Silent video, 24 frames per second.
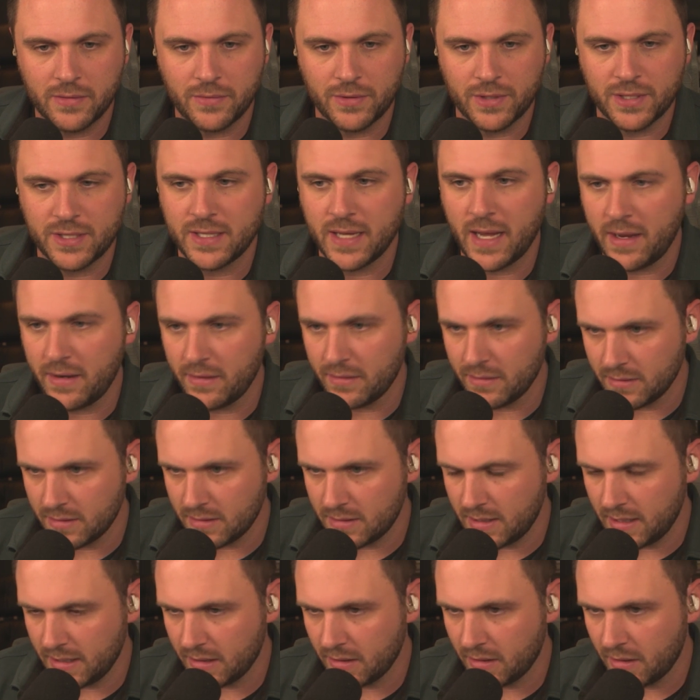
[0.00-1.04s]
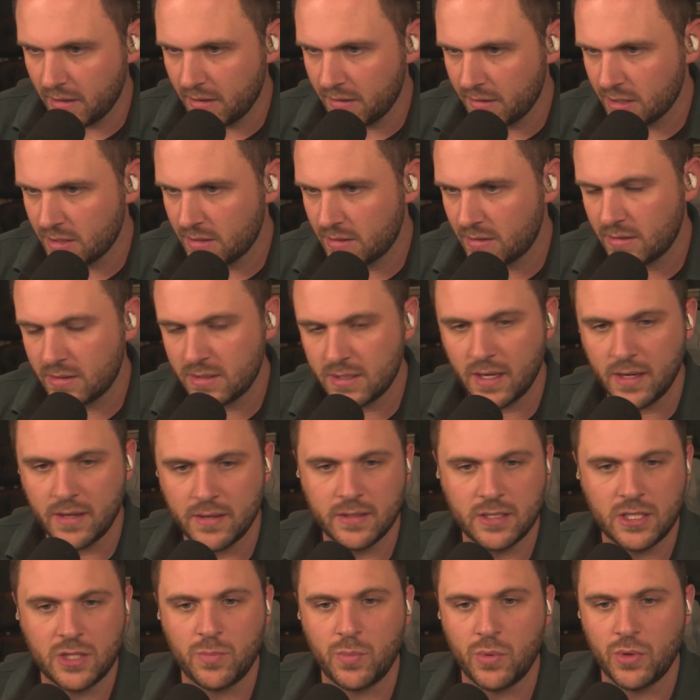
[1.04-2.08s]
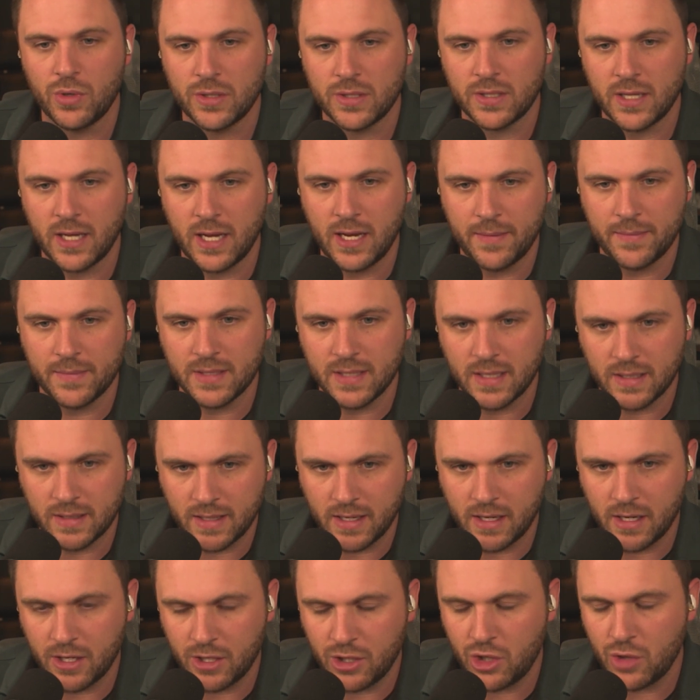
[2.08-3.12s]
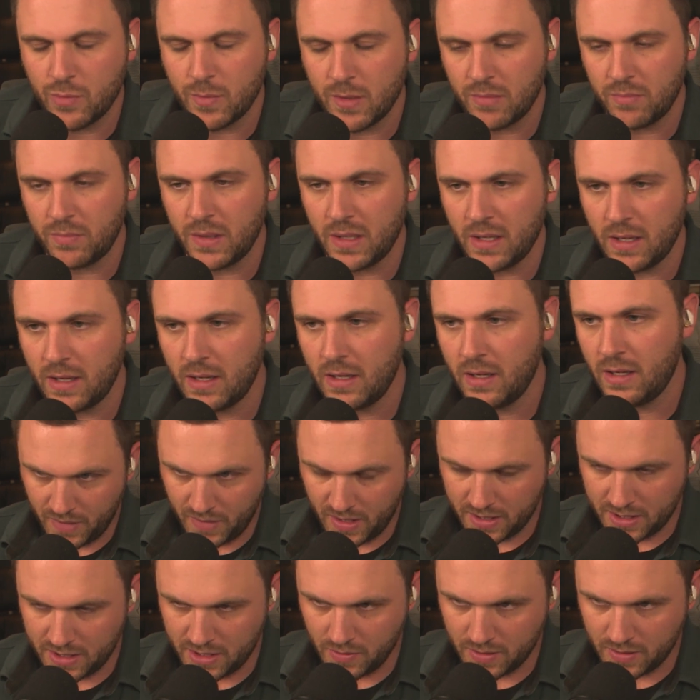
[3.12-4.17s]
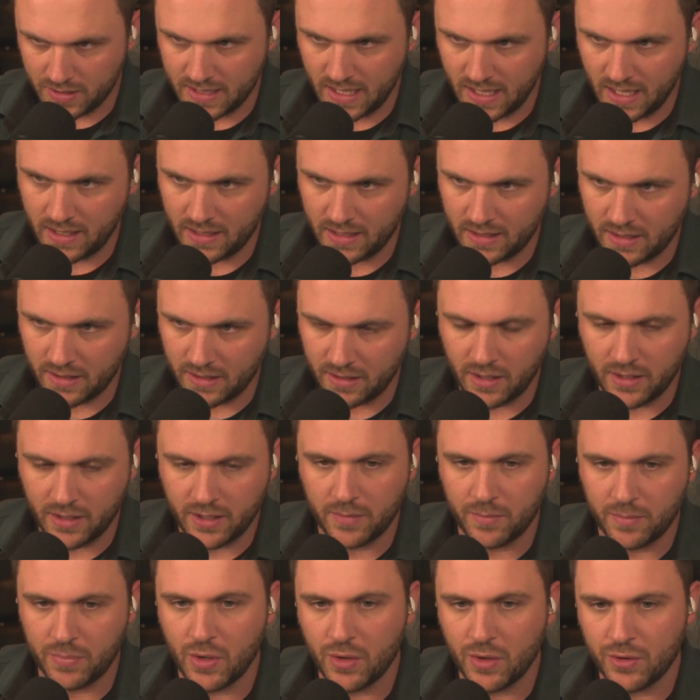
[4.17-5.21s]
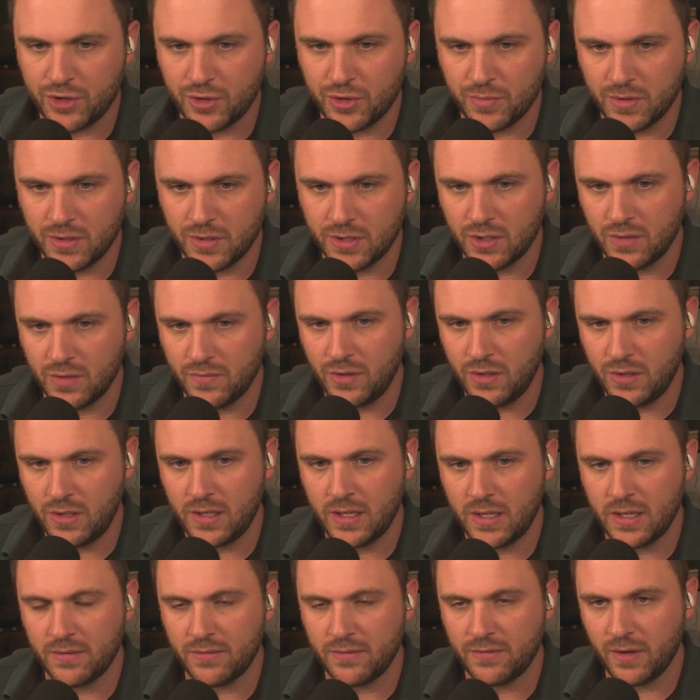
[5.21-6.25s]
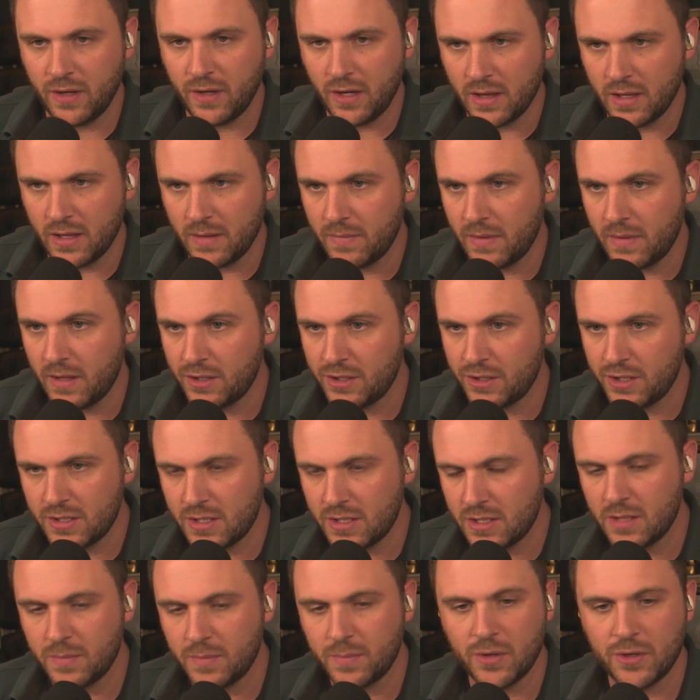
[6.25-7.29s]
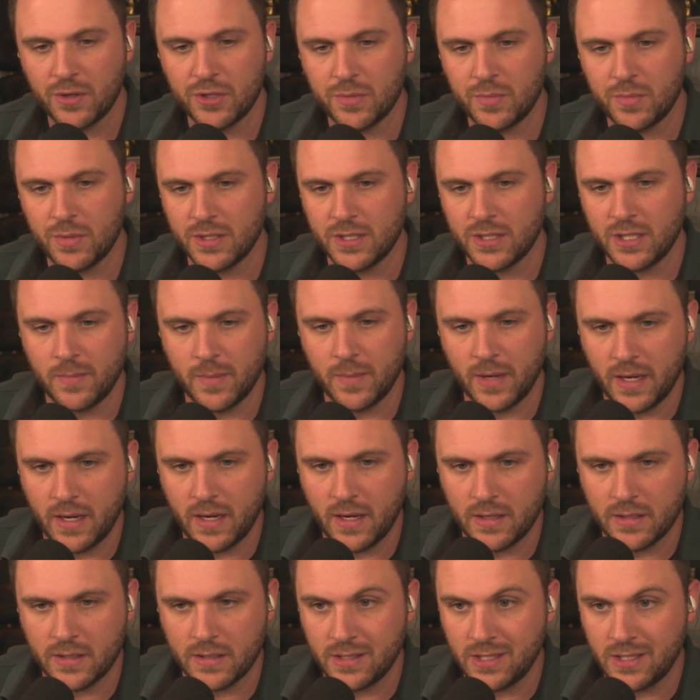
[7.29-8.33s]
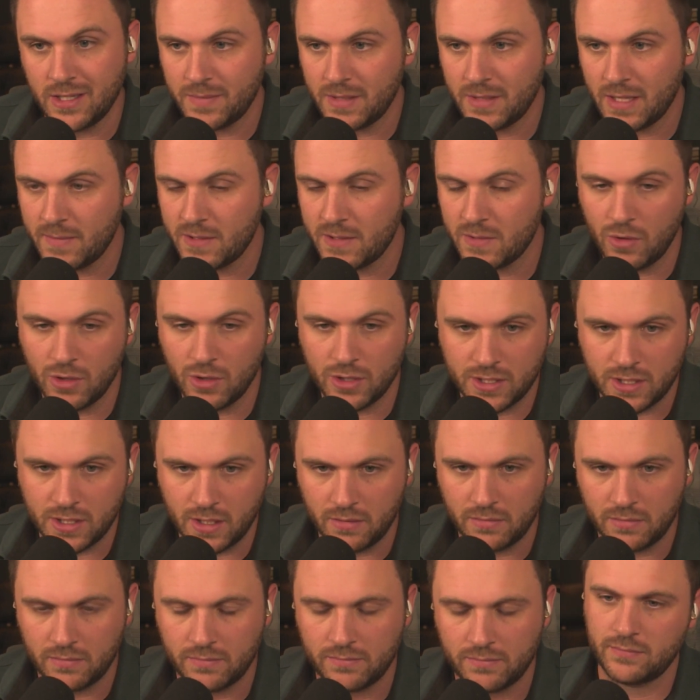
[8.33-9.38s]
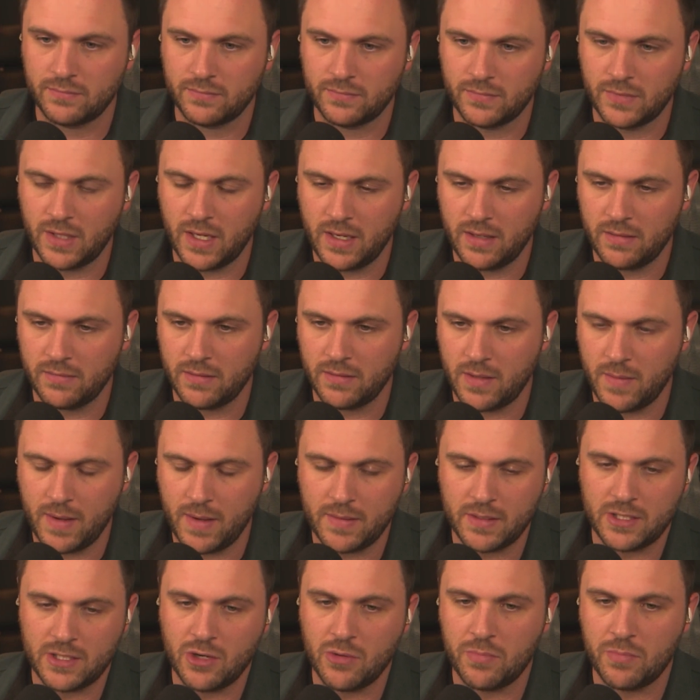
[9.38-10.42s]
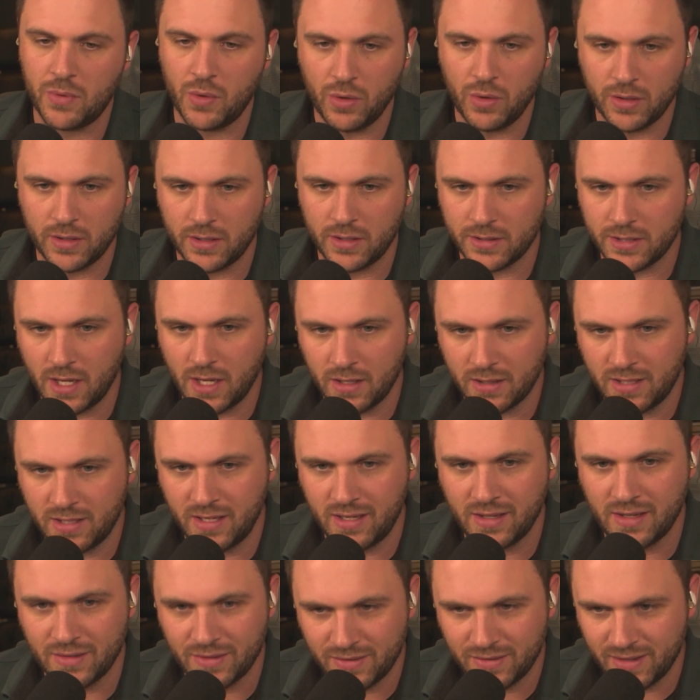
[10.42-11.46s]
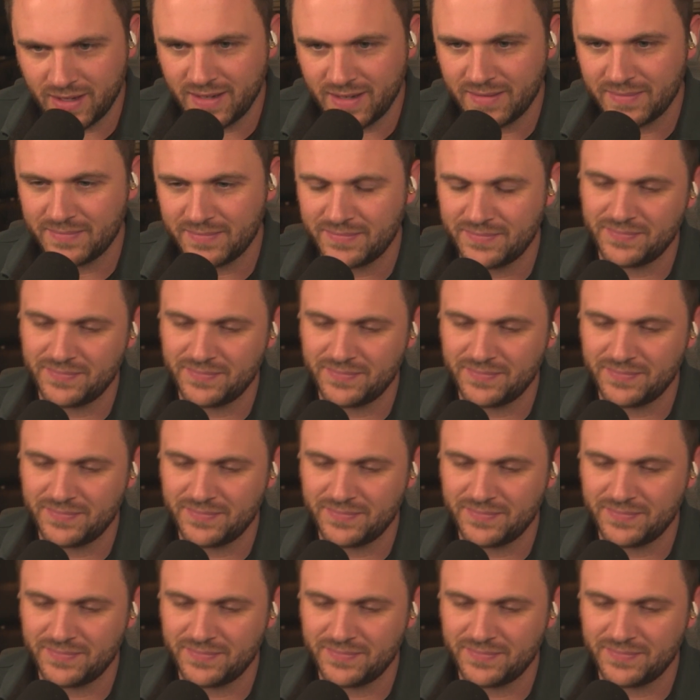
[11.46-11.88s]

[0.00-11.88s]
recitals, they go to their son's sports games. Like, they're a human being, and so it's not like they're unapproachable. So if you can get in front of them, they're just as approachable as anybody else, and sometimes more so, right? They might be so bored they'll talk to you, right?